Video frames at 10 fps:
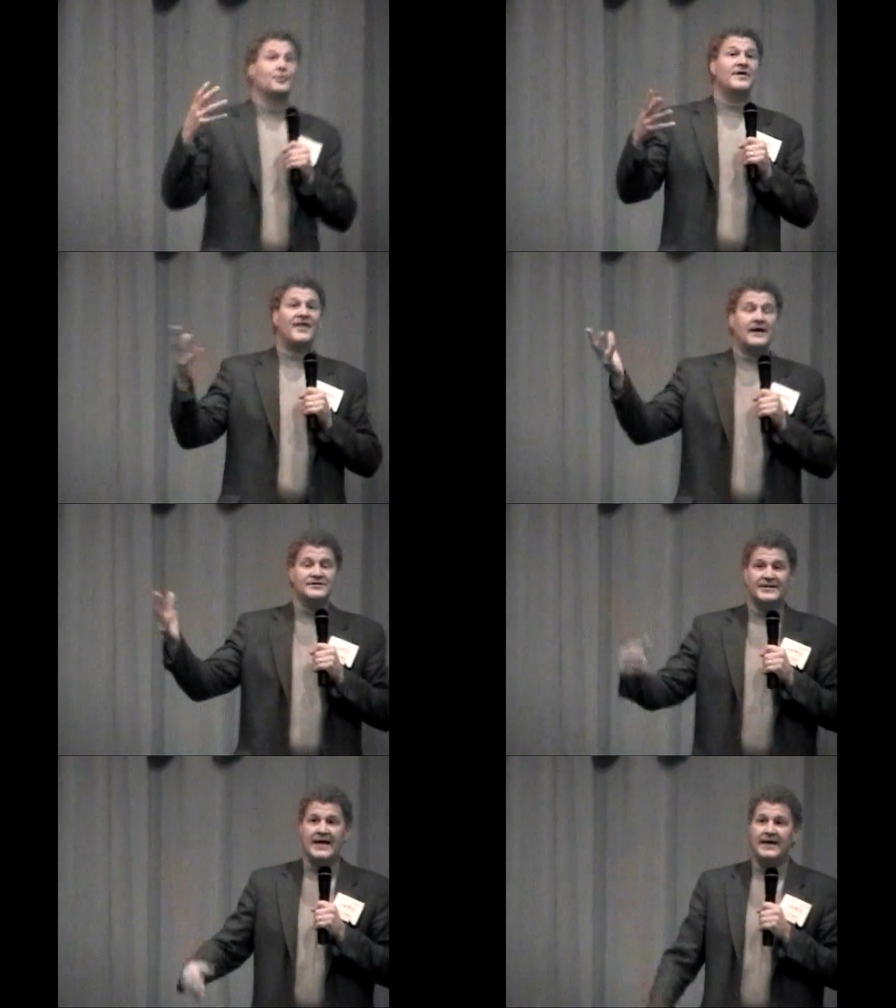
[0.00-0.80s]

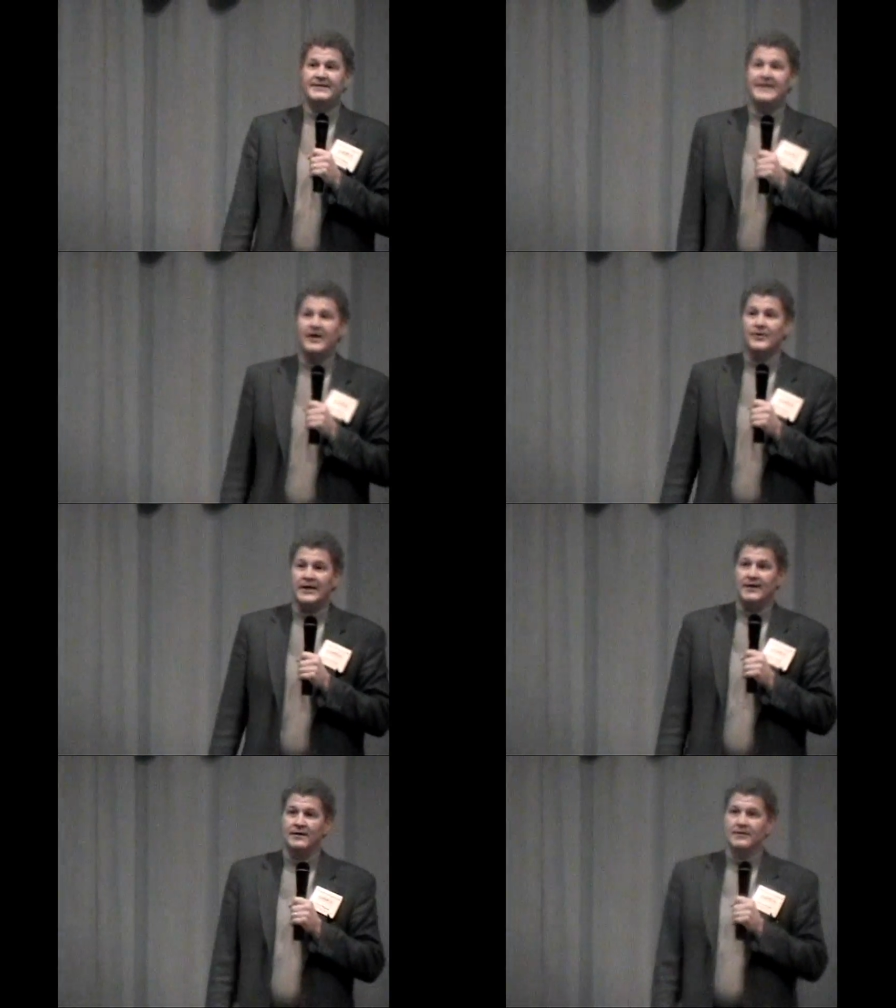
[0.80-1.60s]
3,000 head
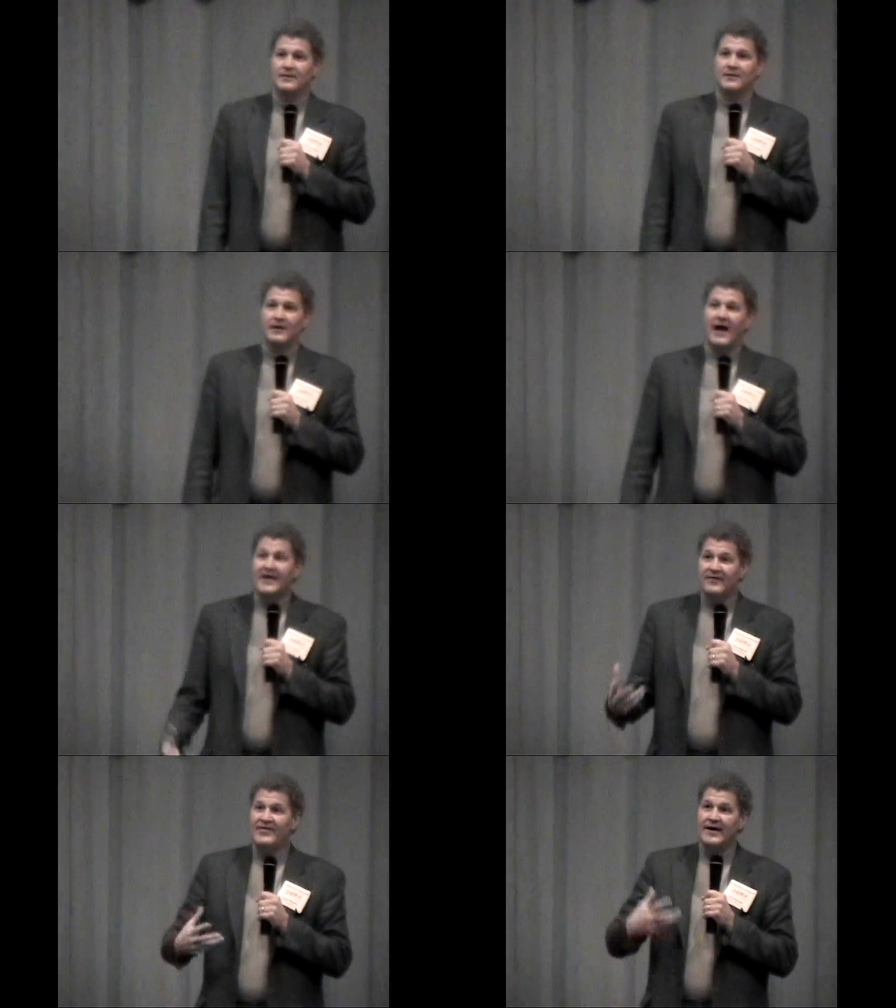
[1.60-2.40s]
dairy. I
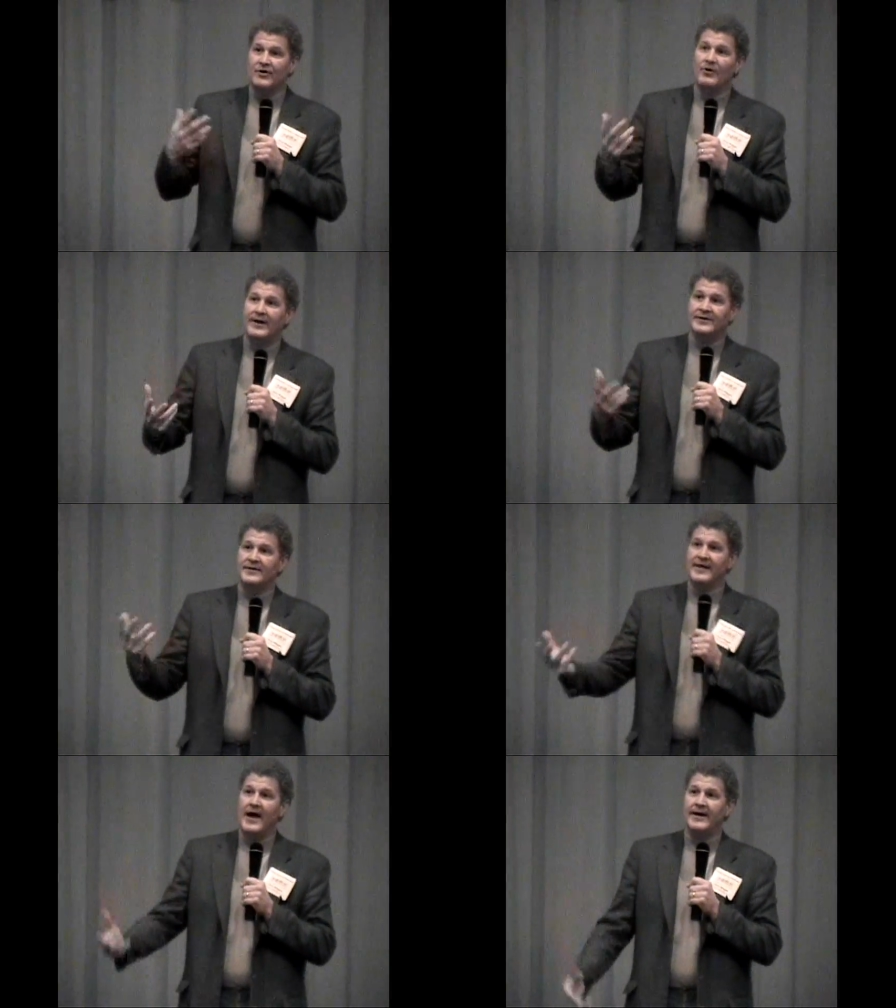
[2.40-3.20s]
give that credit
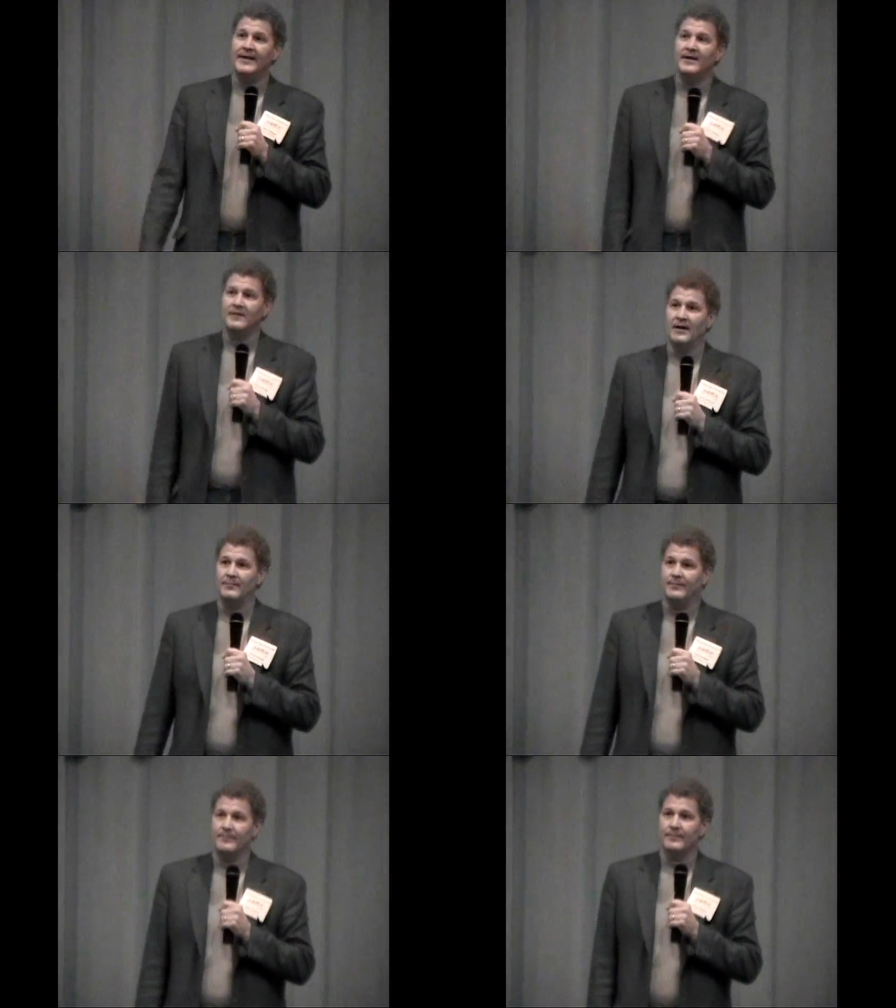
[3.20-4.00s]
to the I&E
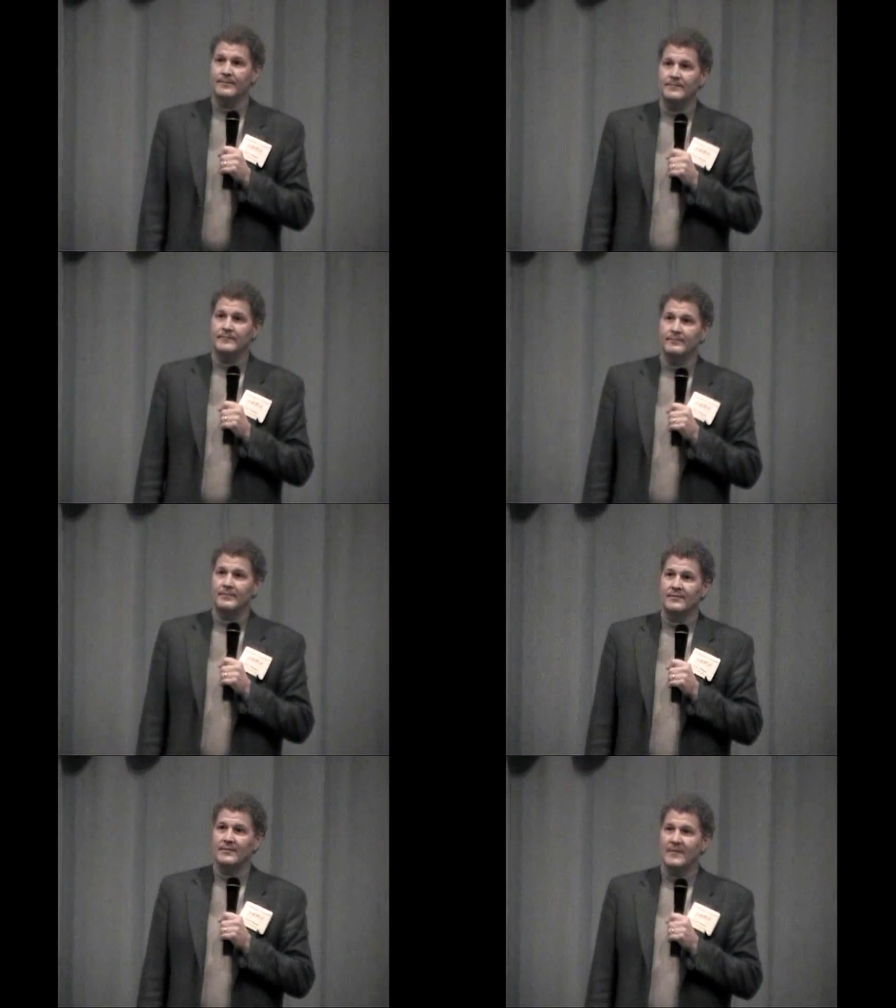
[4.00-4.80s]
Club.
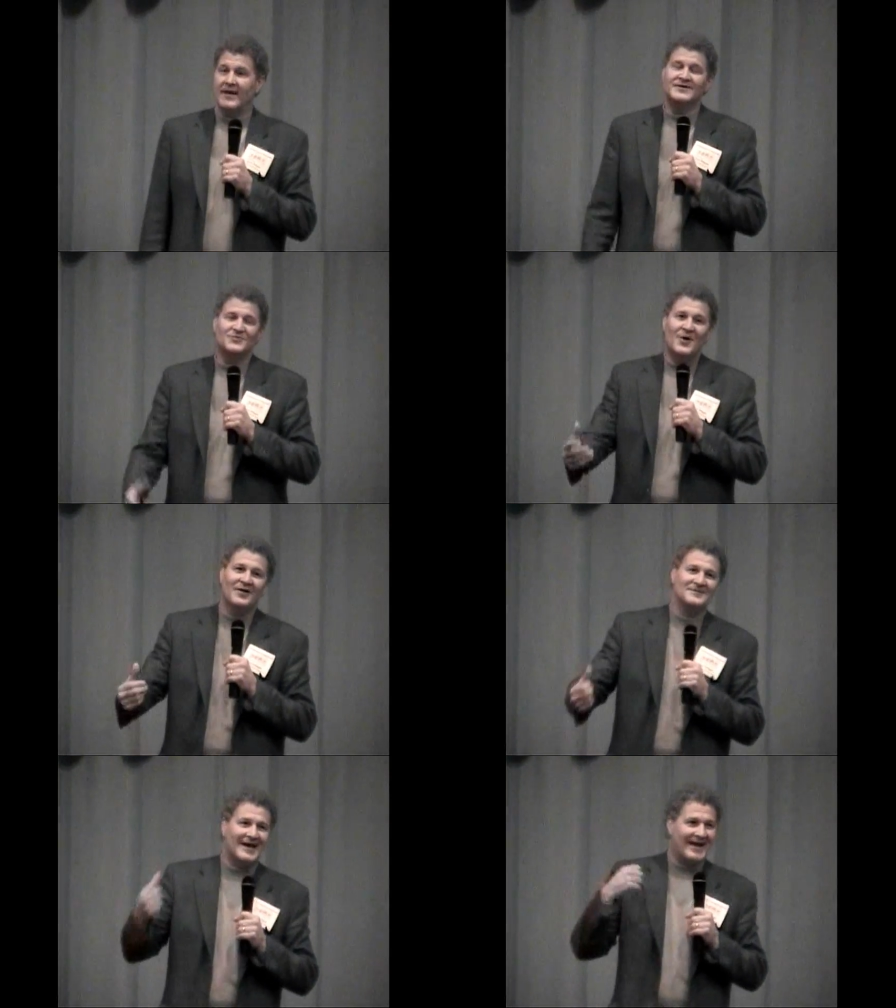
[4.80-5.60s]
And as
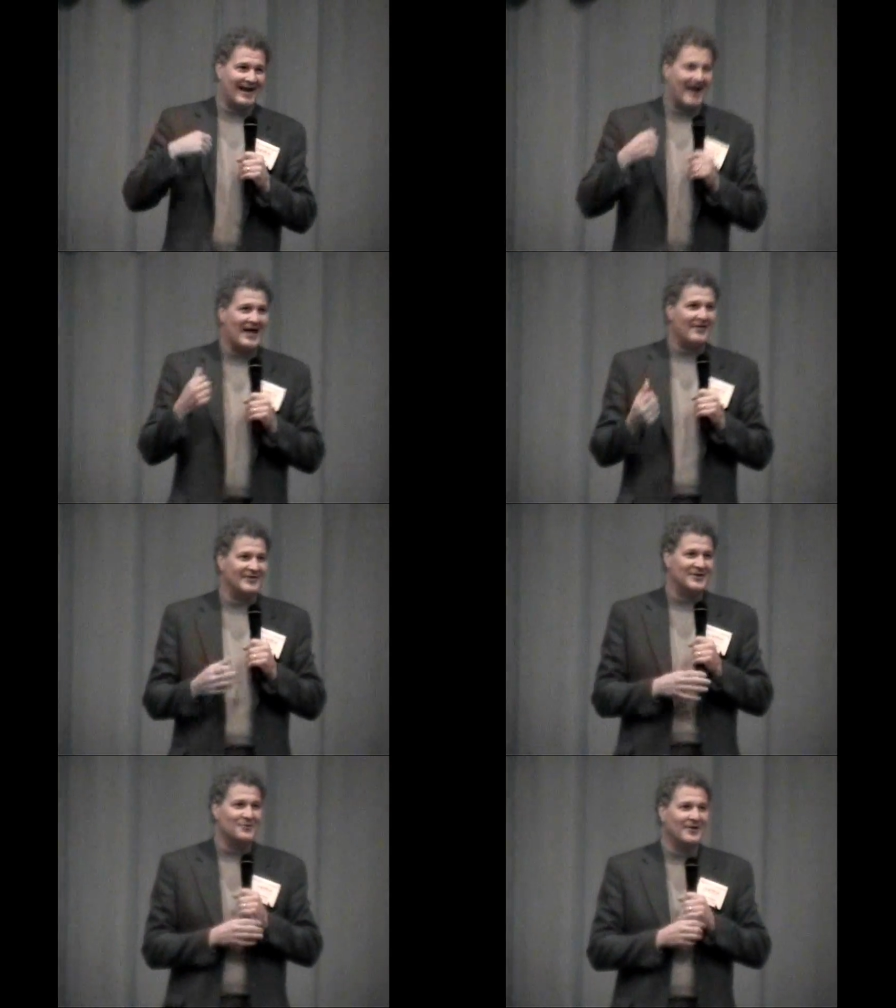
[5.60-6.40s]
well as I
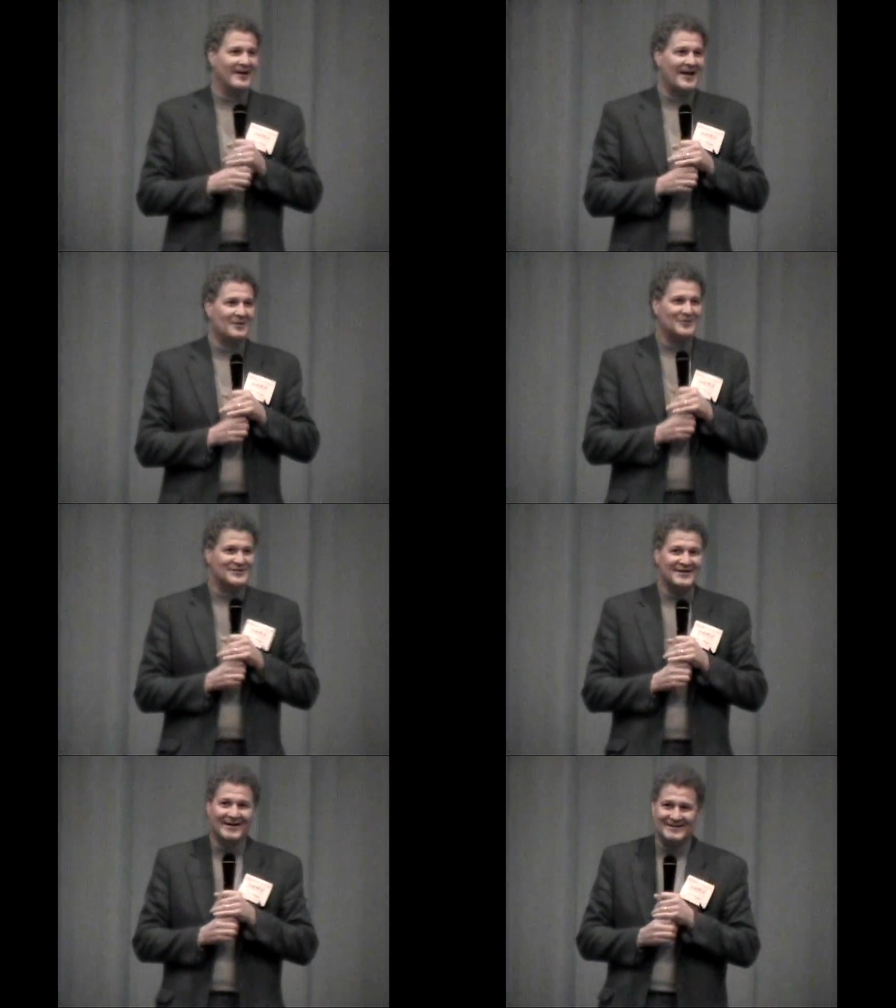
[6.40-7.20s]
have a degree in animal
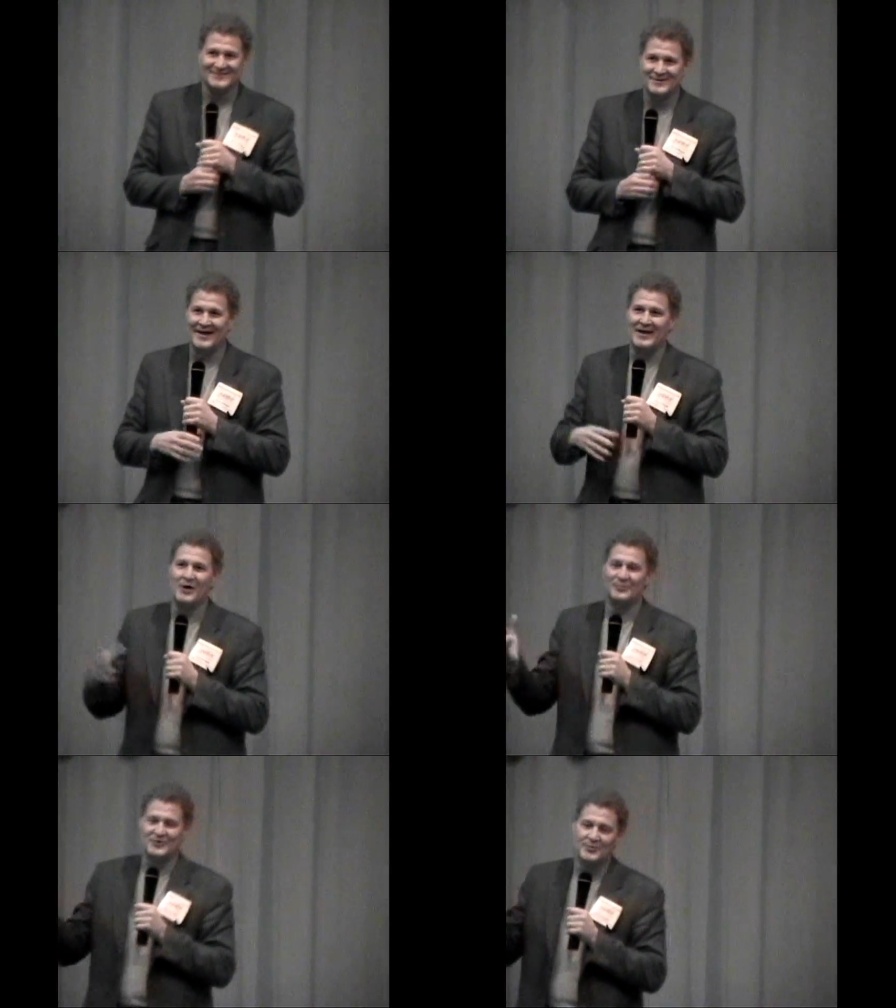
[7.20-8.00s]
science, so that
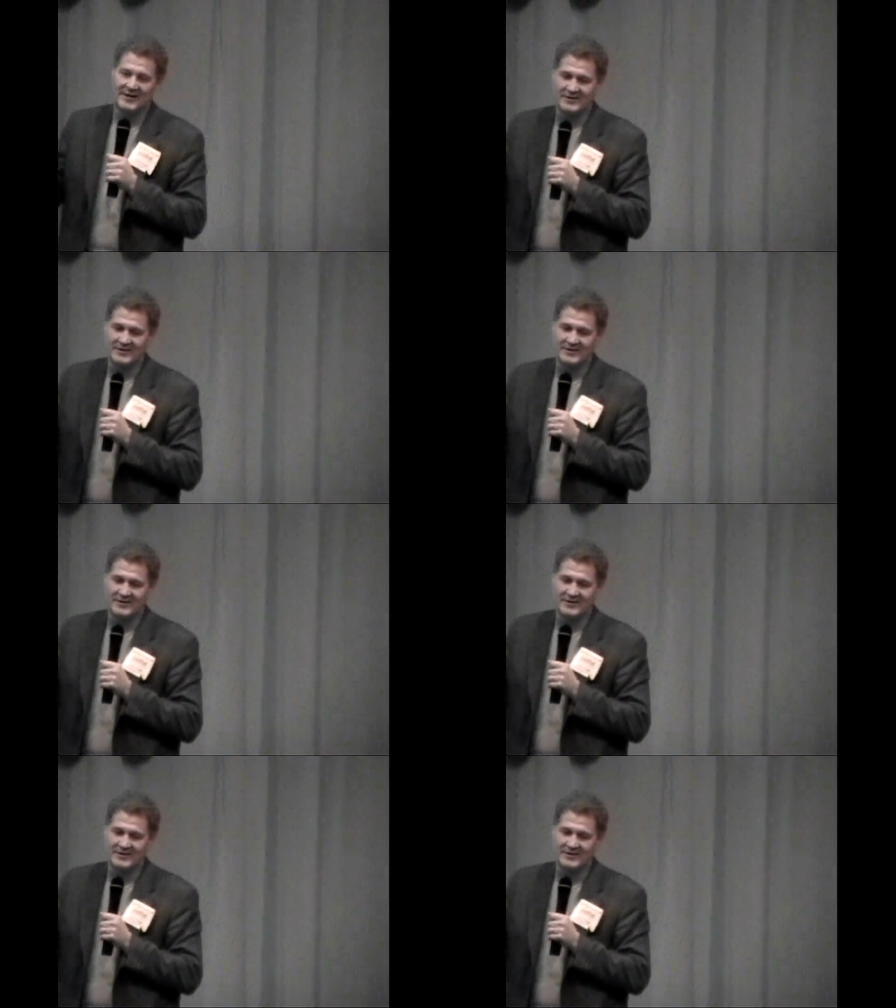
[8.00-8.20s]
helped too,